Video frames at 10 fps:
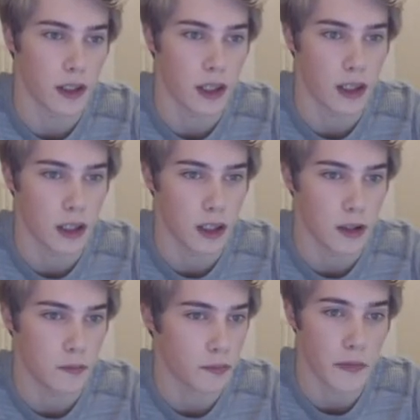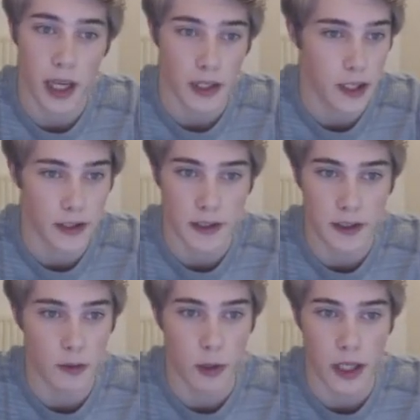um, yeah, this is
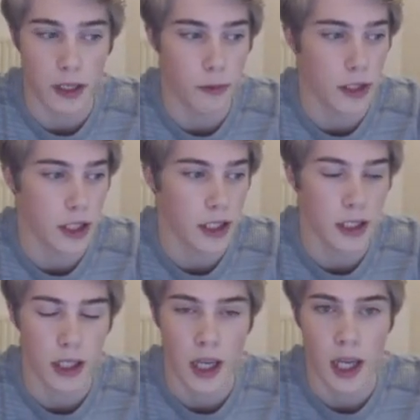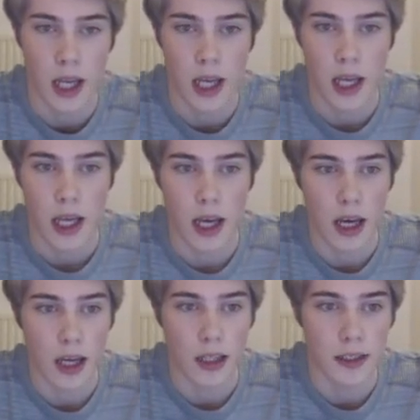the way we
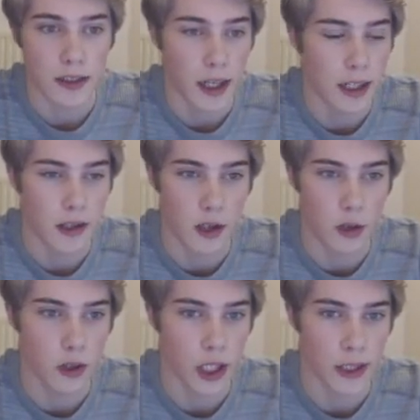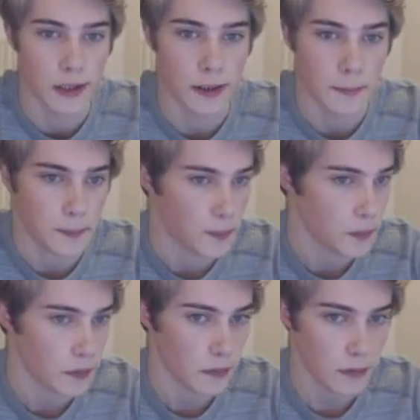uh, decided to do chess
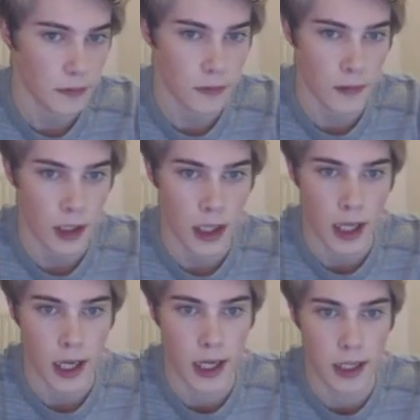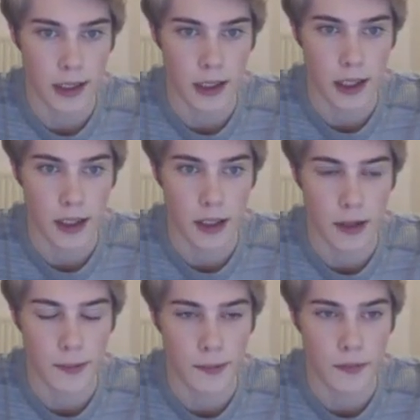and
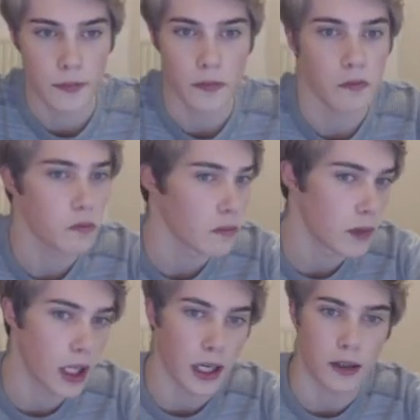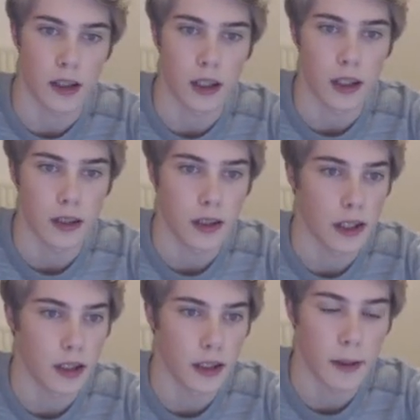um, yeah
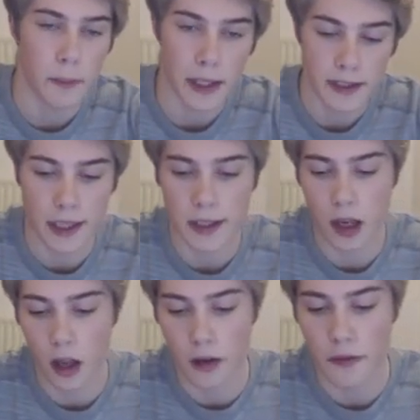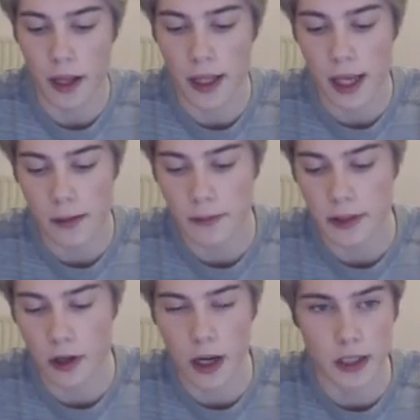th that means that a lot of end games
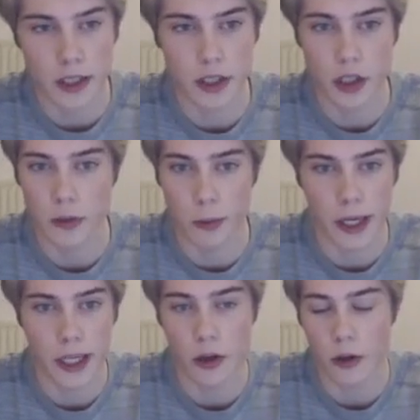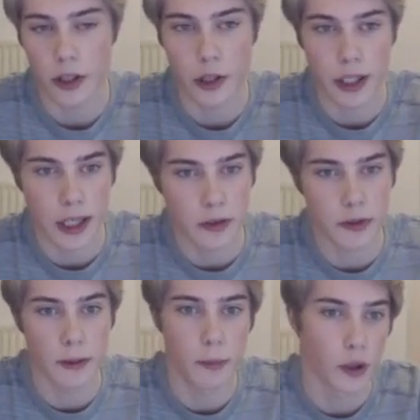are actually not winning or you cannot
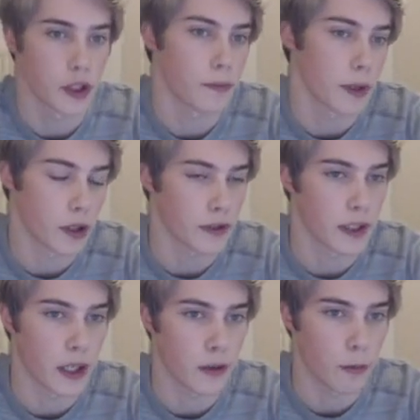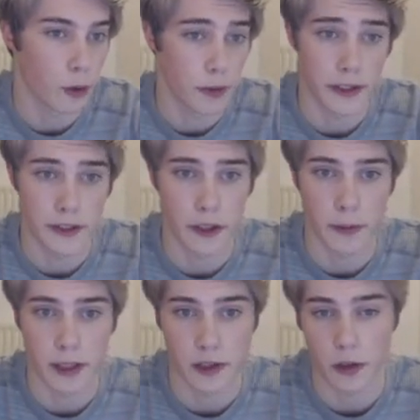really push because there will be
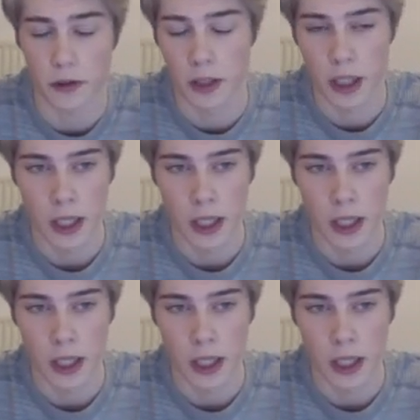stalemate so